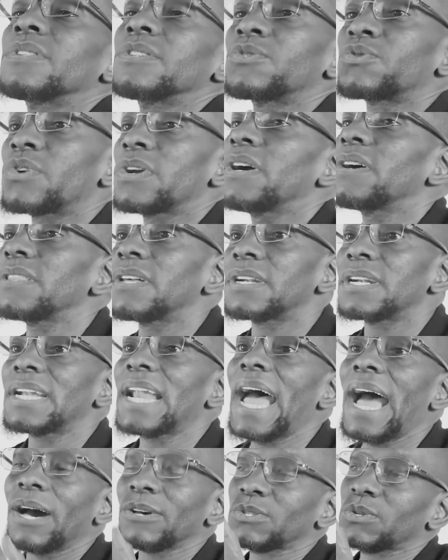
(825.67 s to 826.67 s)
trail of the
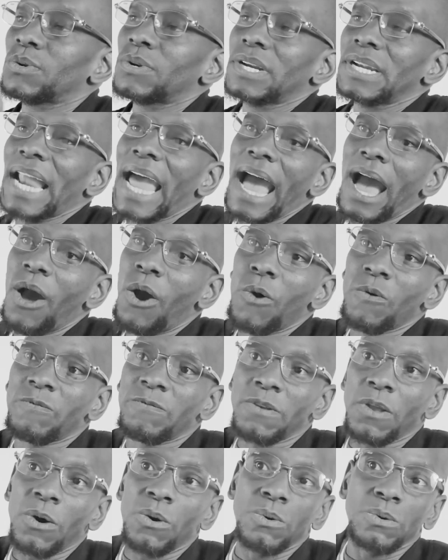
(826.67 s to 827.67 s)
Nile. So the Nile
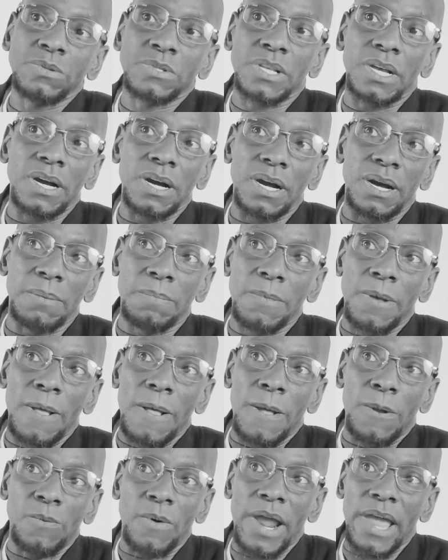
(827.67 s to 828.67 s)
flows up,
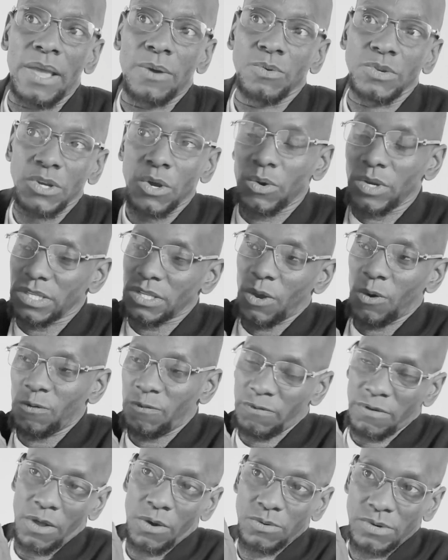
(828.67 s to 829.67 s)
right? We know it don't
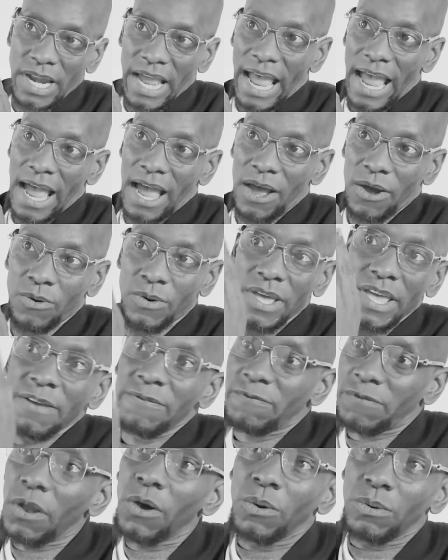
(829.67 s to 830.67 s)
flow down. It
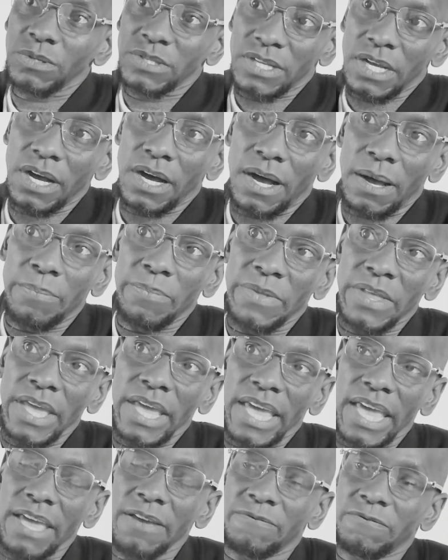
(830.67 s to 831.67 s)
flows up.
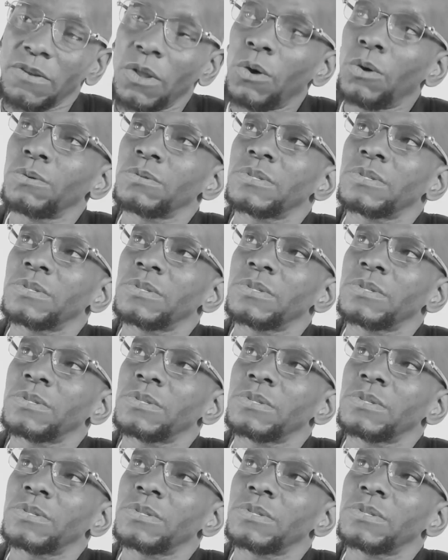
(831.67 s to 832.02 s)
It flows